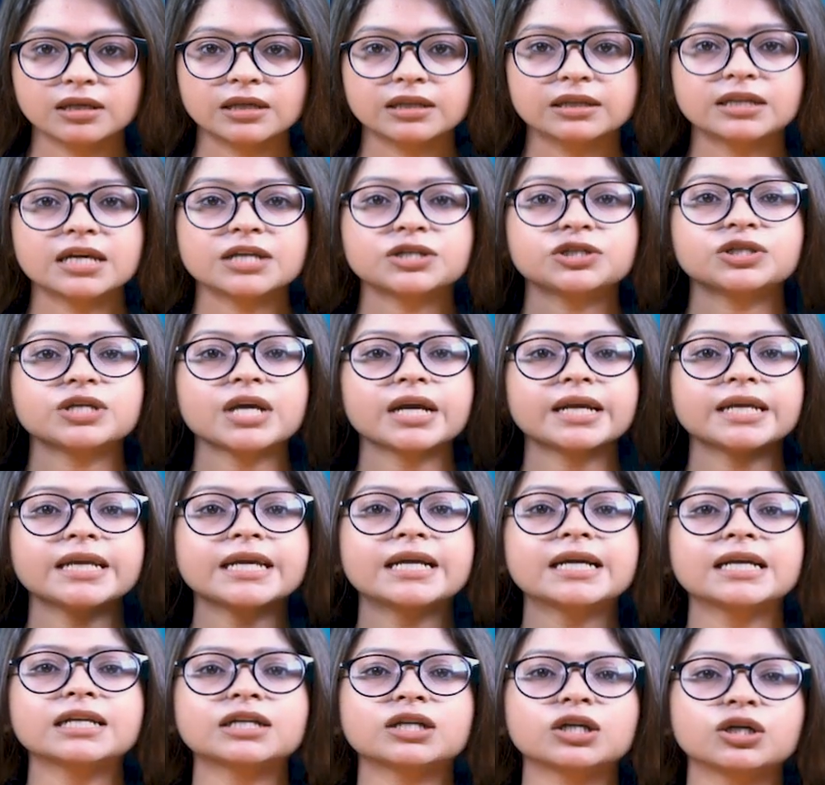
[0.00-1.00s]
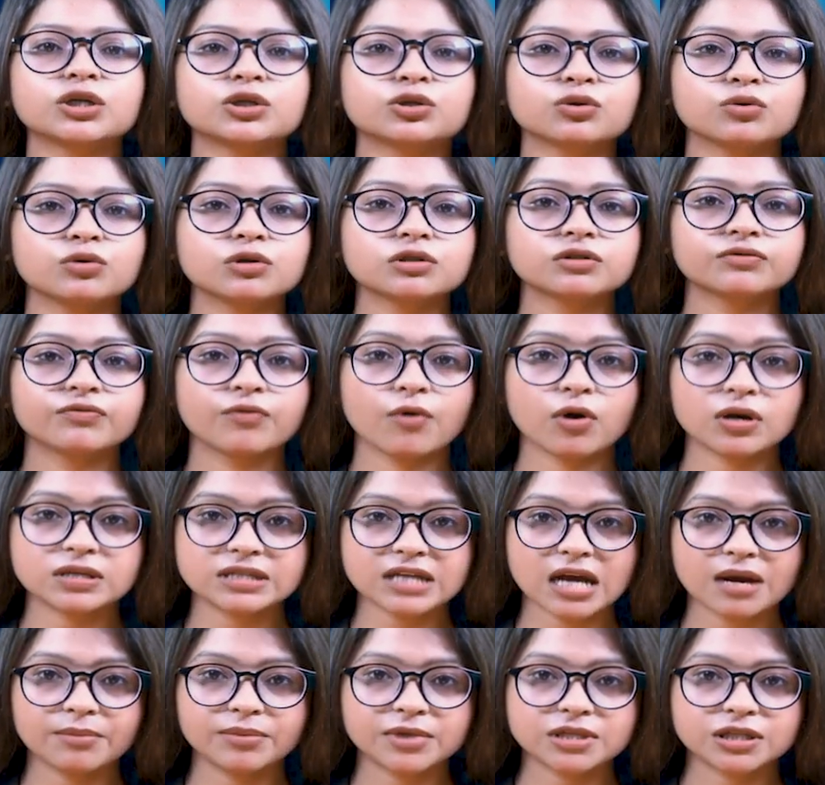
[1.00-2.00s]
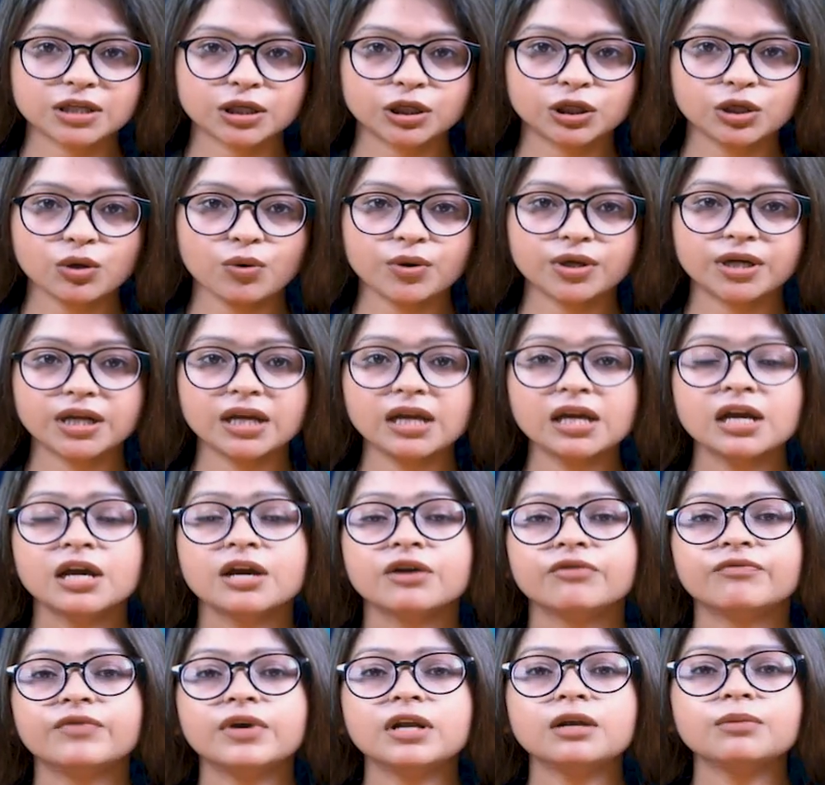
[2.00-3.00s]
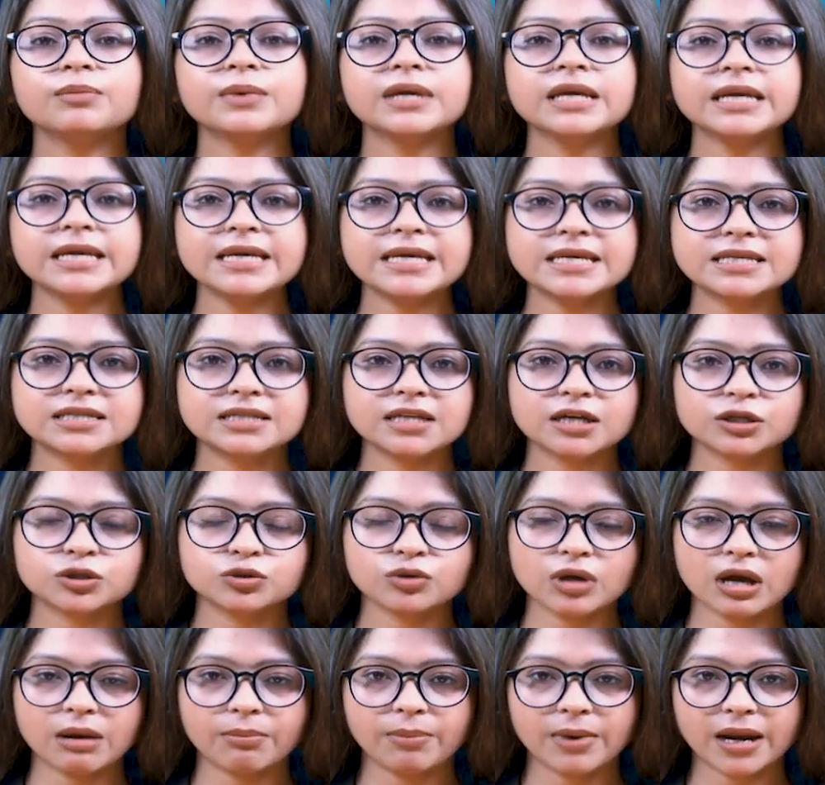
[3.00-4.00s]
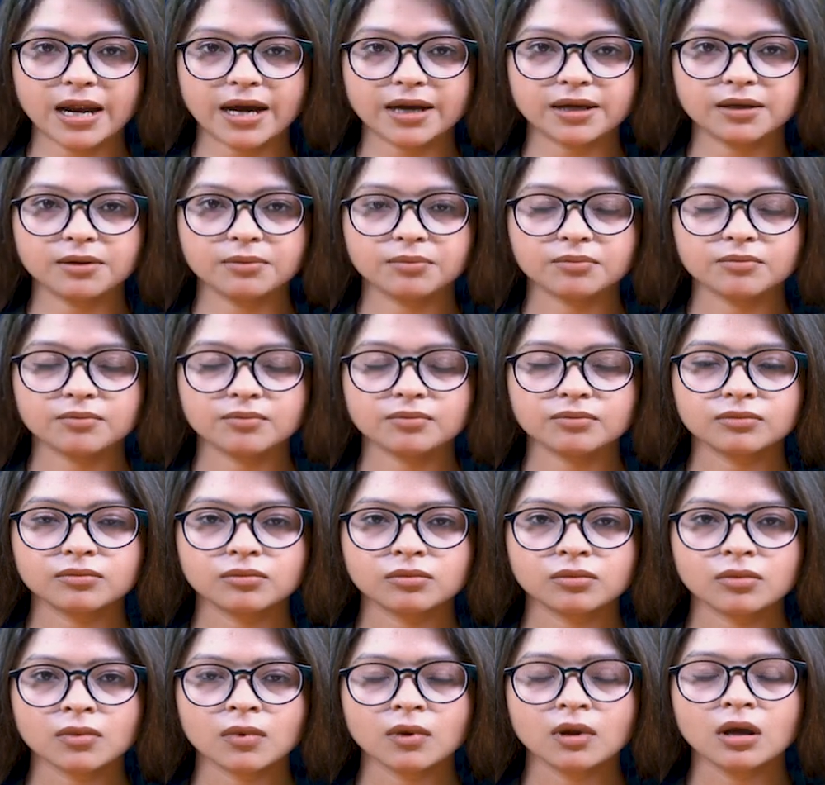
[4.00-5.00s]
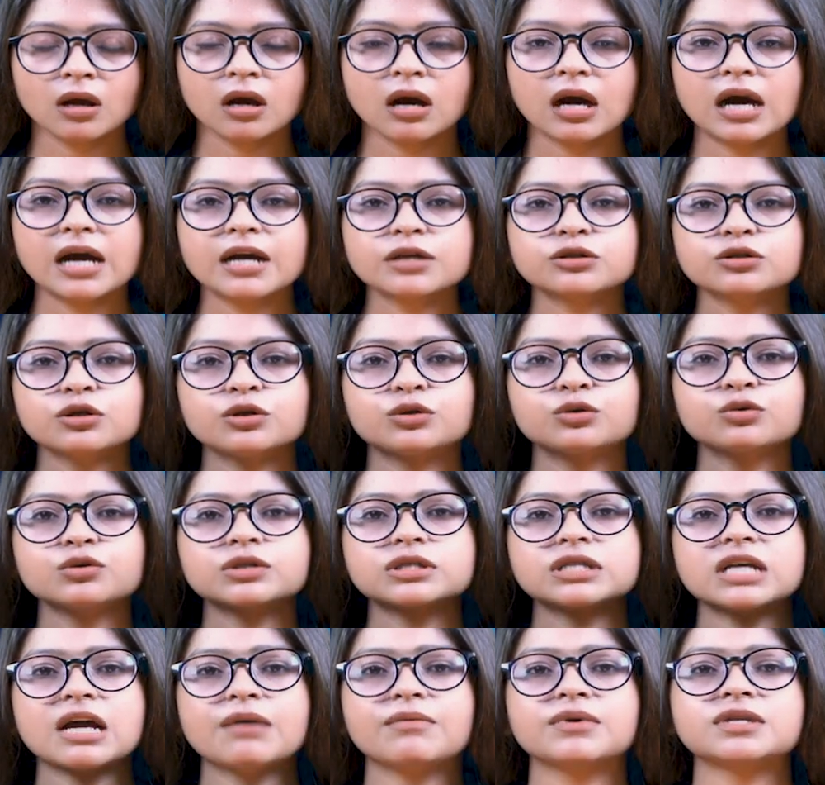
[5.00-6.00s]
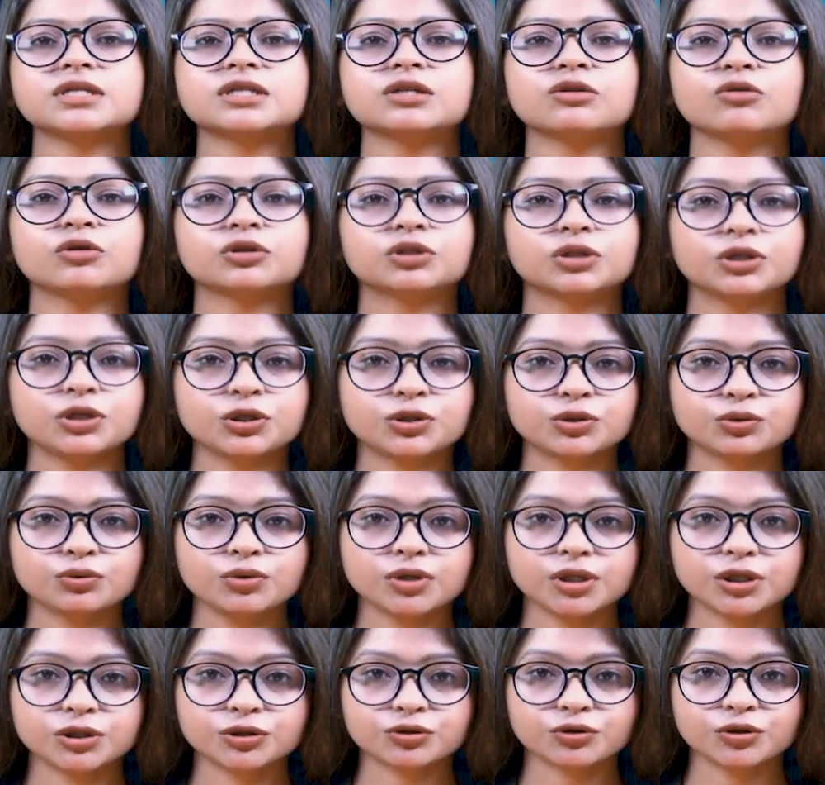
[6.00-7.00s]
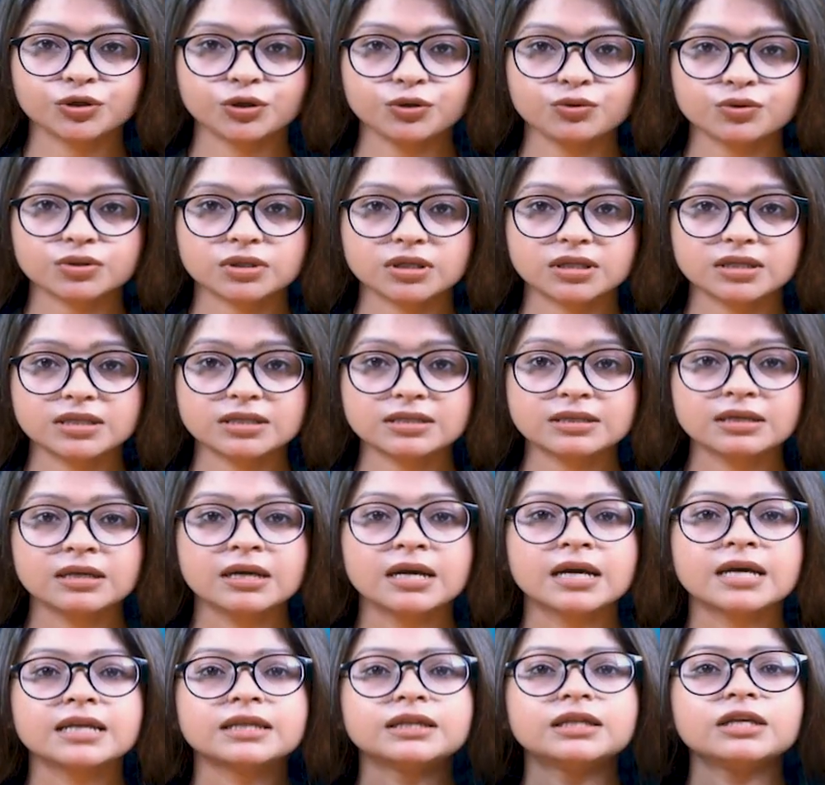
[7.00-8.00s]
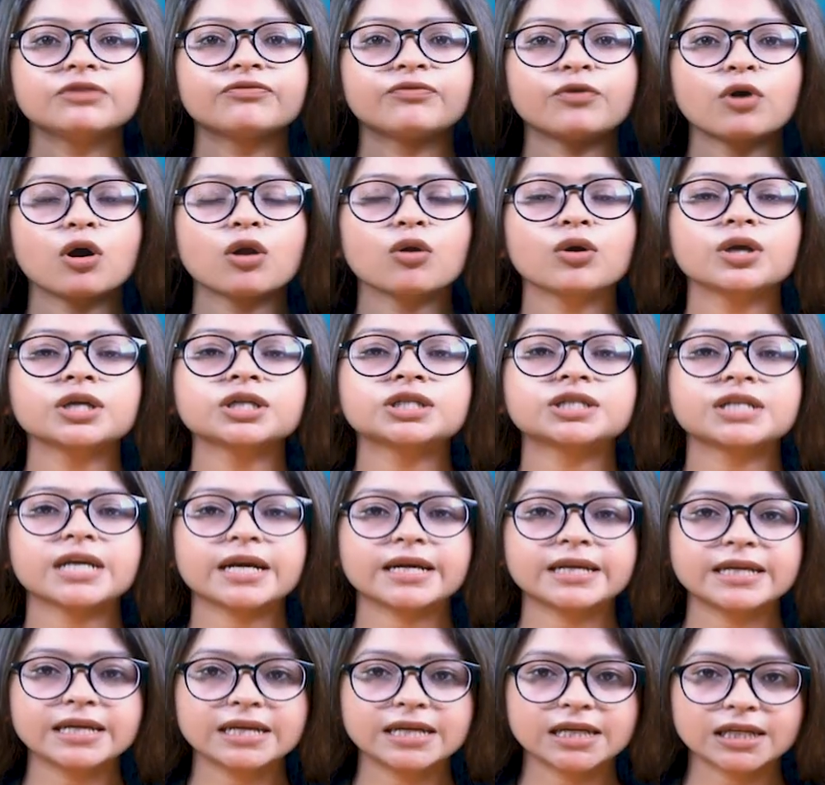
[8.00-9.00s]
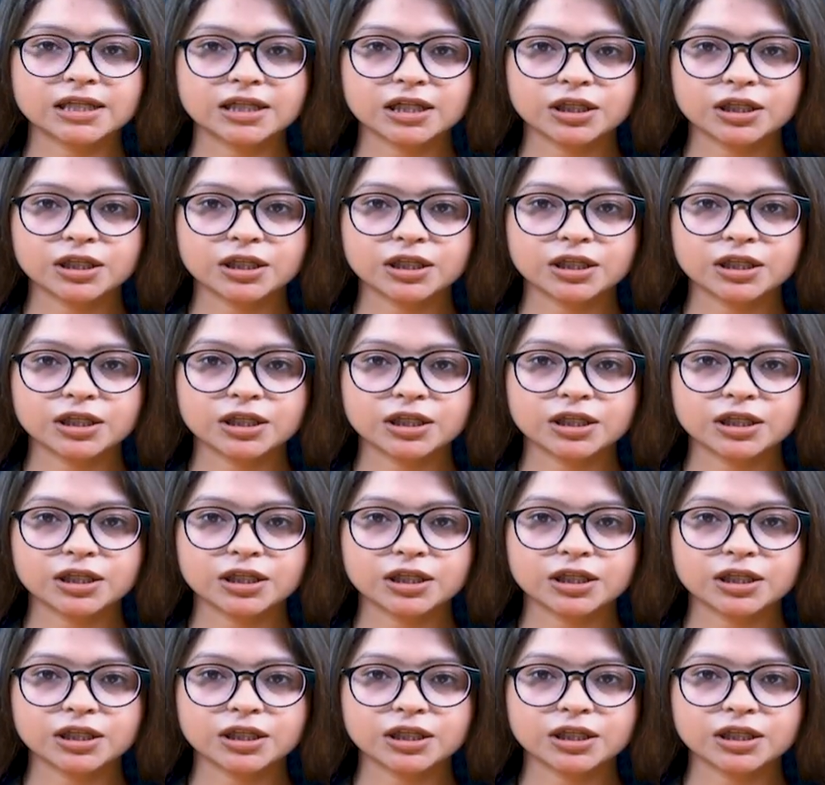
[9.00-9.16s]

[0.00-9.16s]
the technical controls for cybersecurity will be easier to apply. ISO 27032 introduces the following technical